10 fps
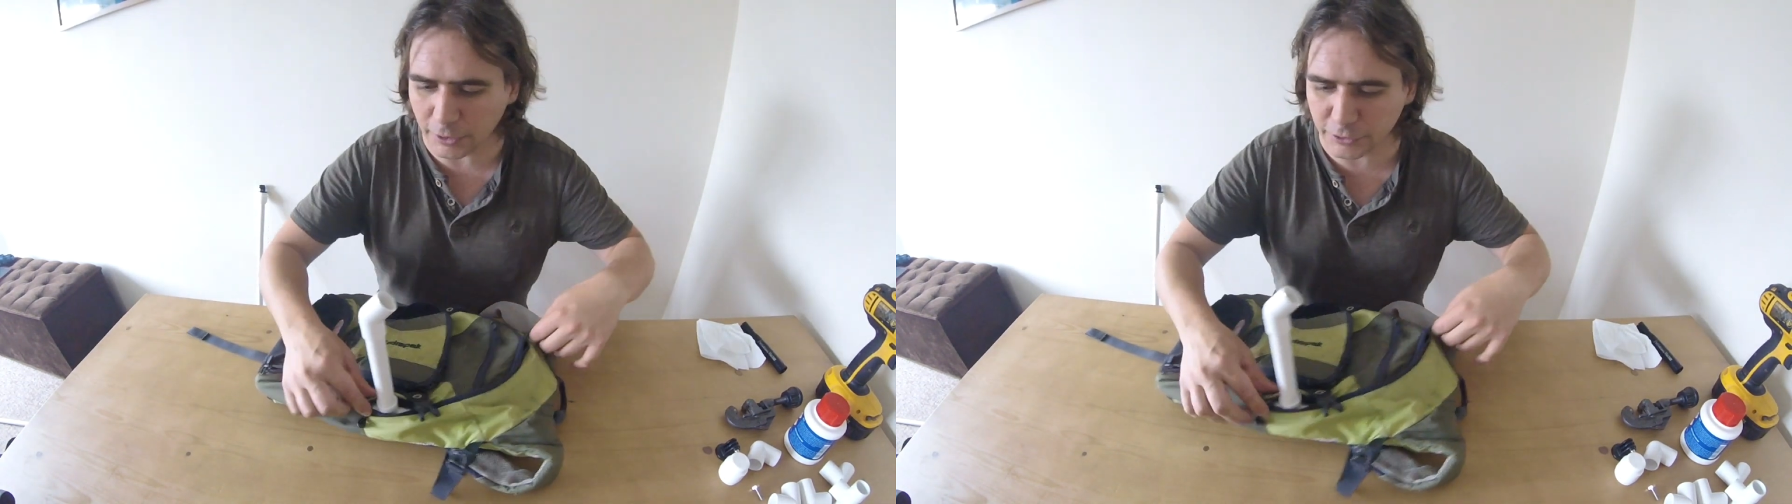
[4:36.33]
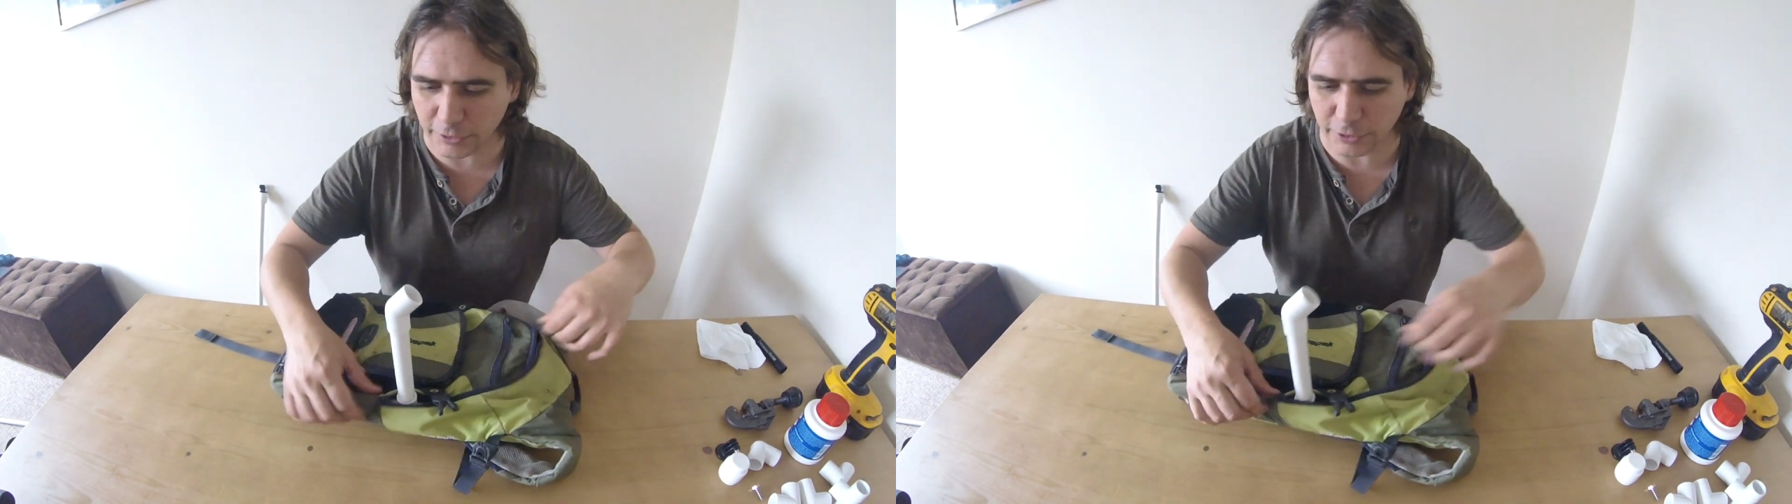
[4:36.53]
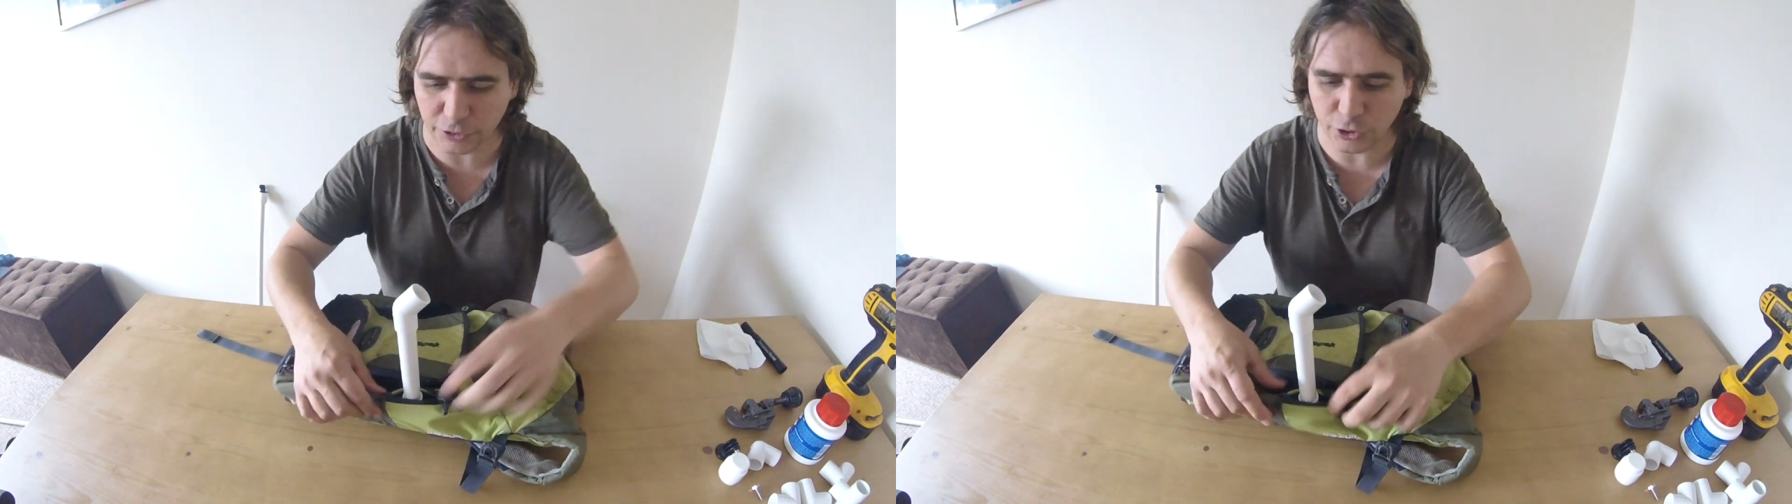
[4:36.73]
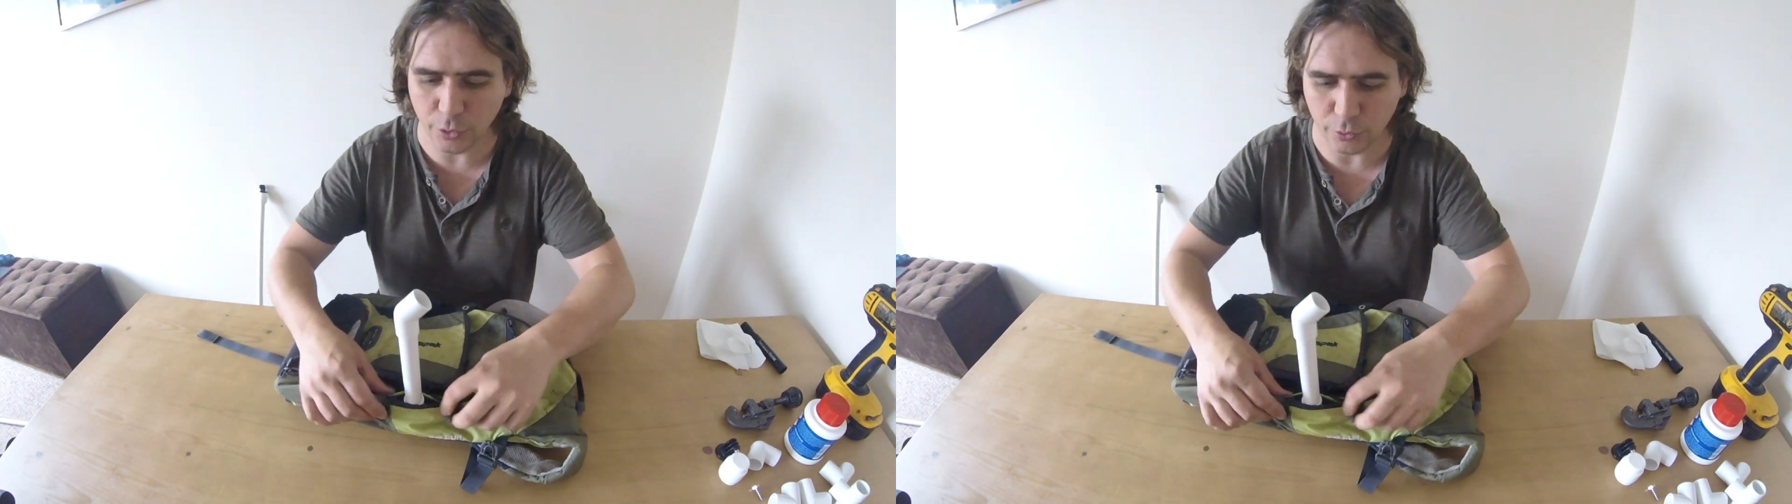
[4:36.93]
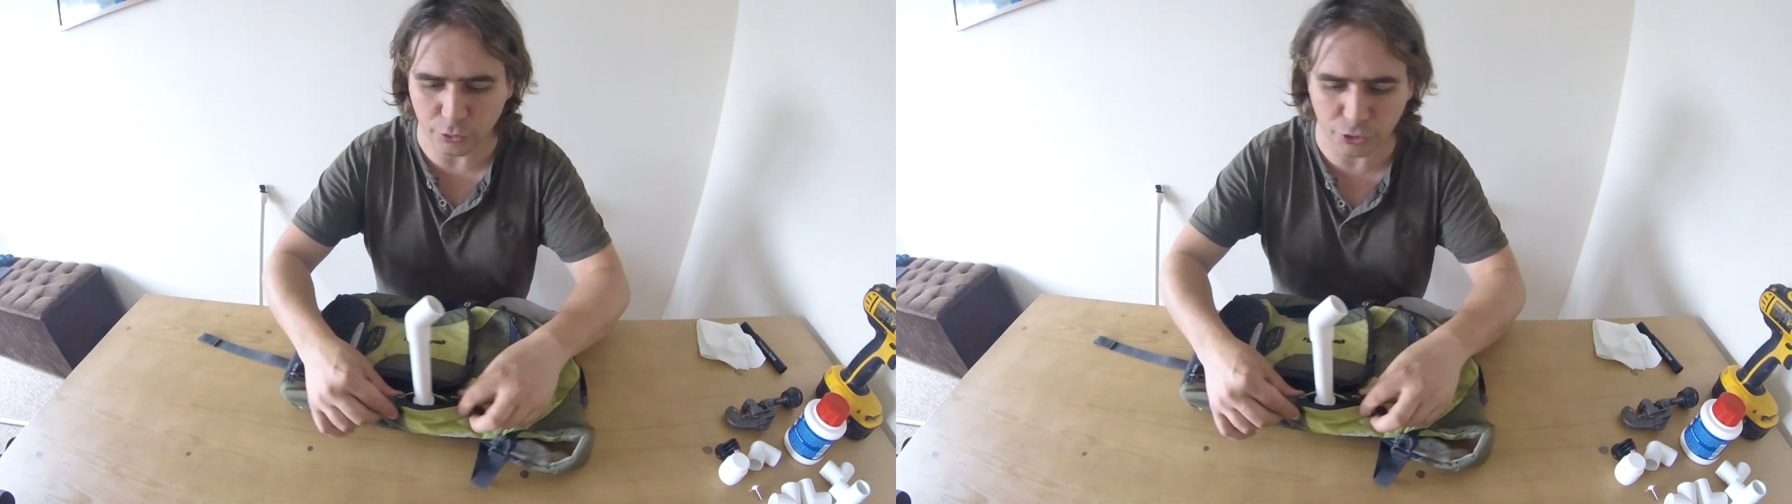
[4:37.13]
set it so
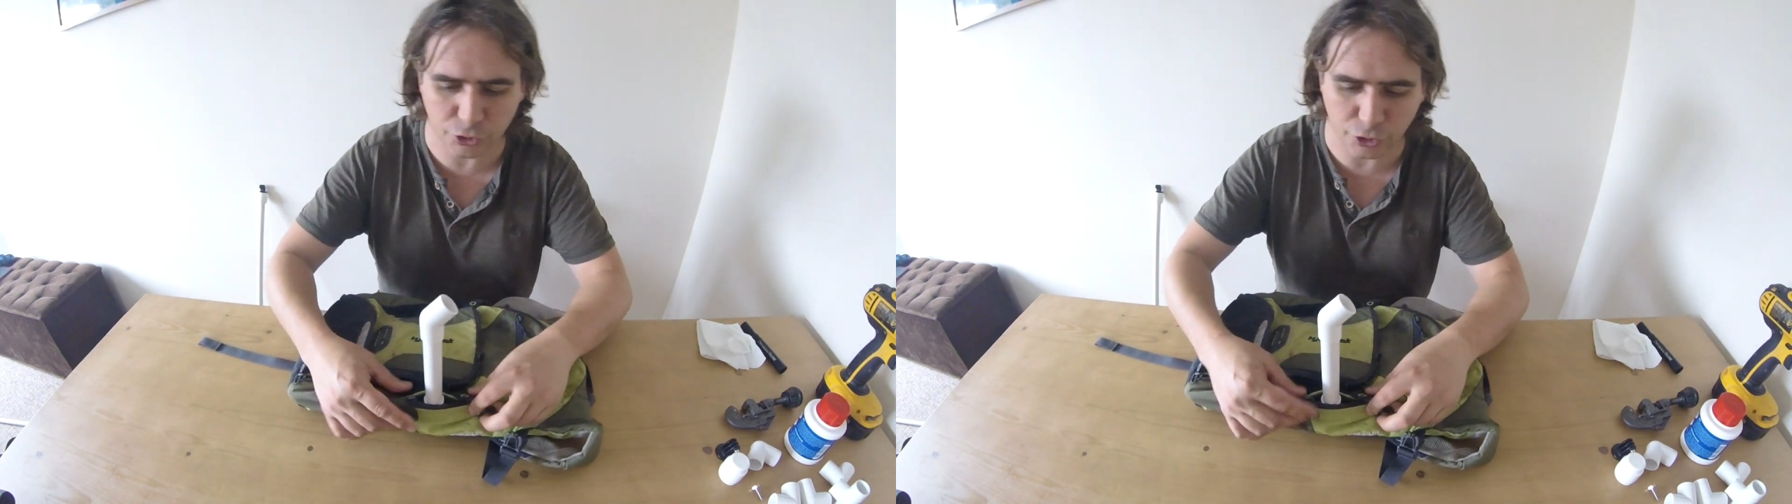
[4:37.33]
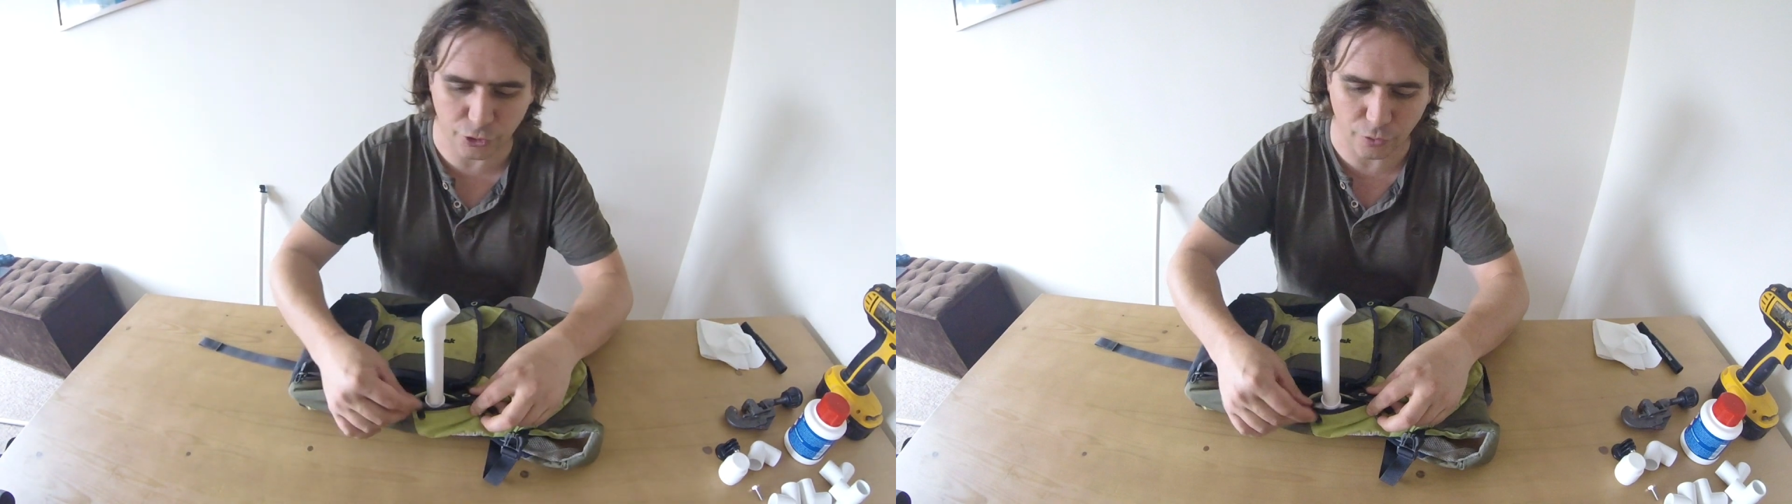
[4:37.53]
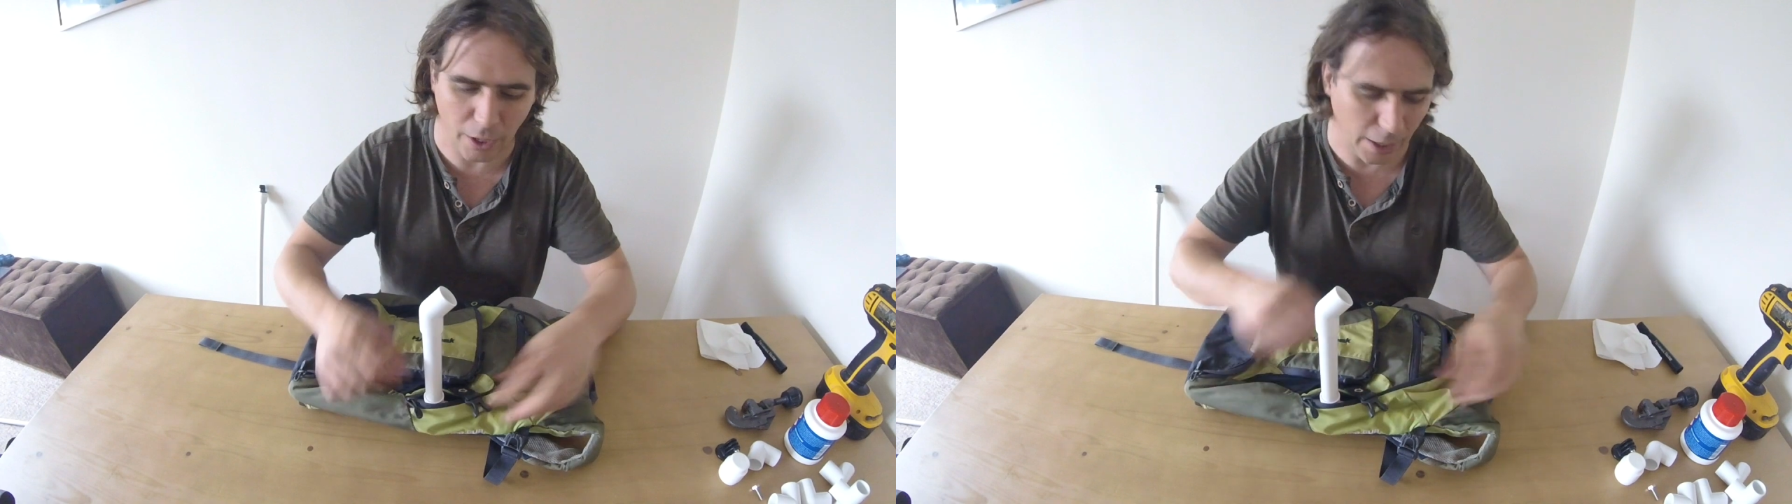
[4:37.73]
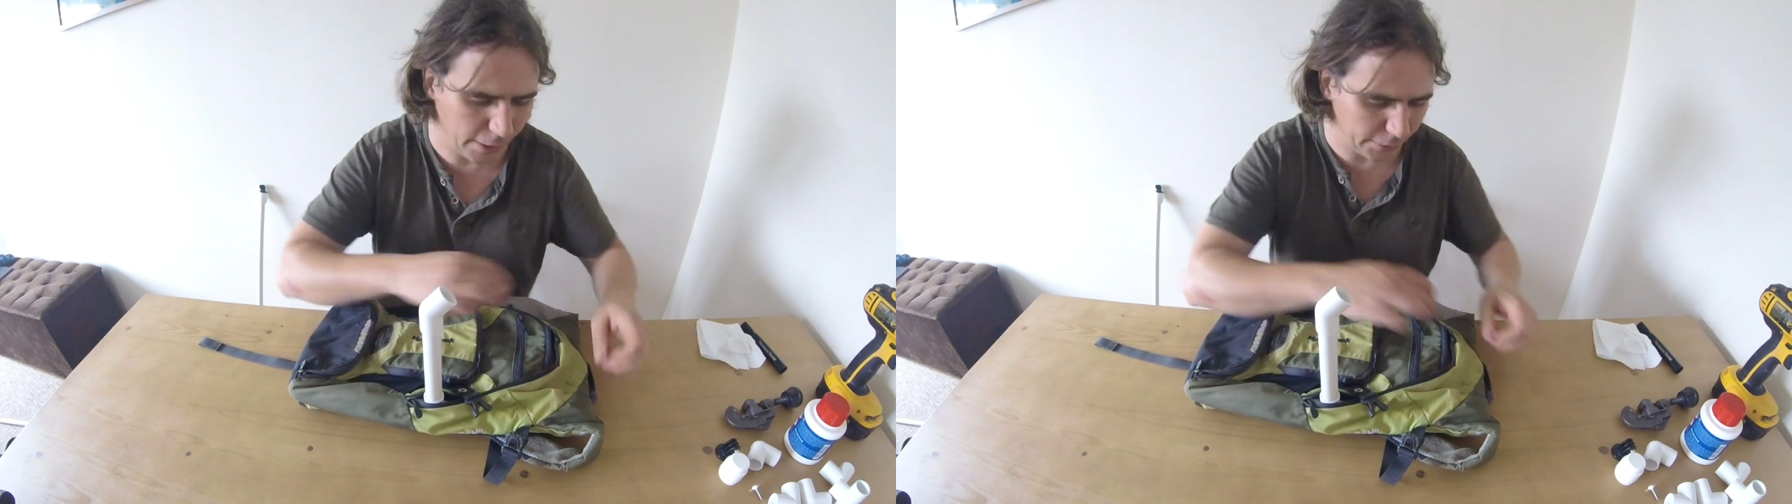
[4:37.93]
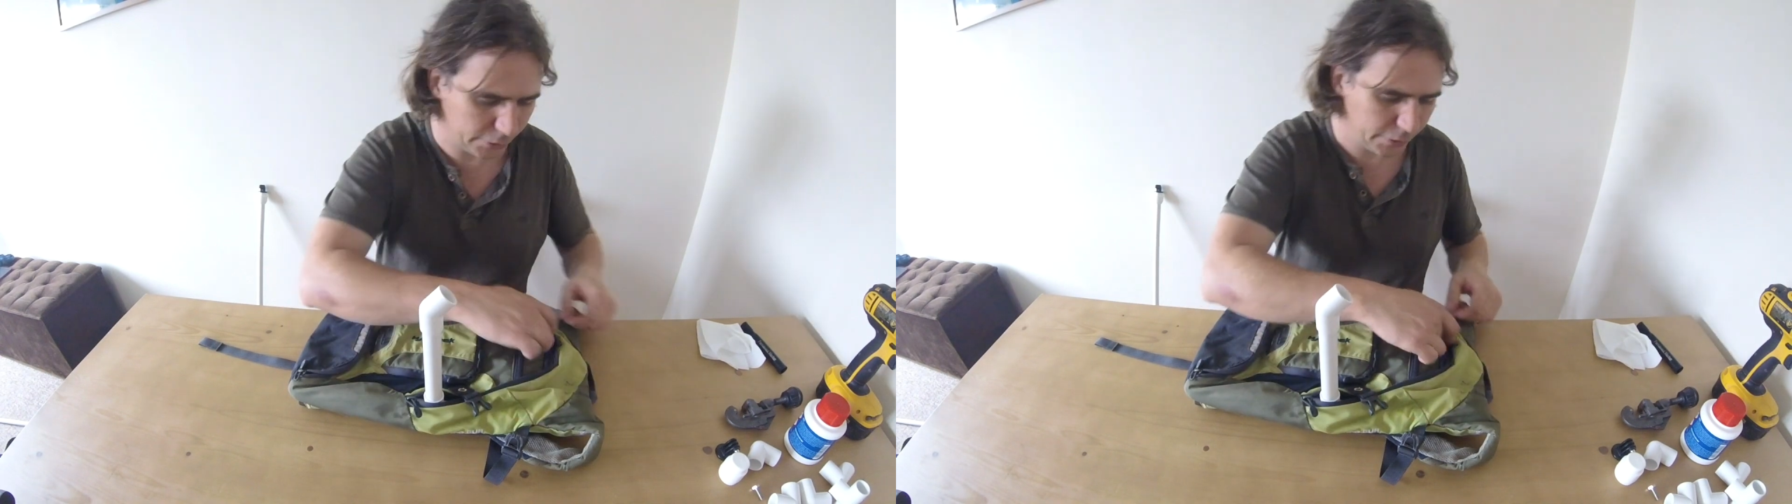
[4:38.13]
it was just the right height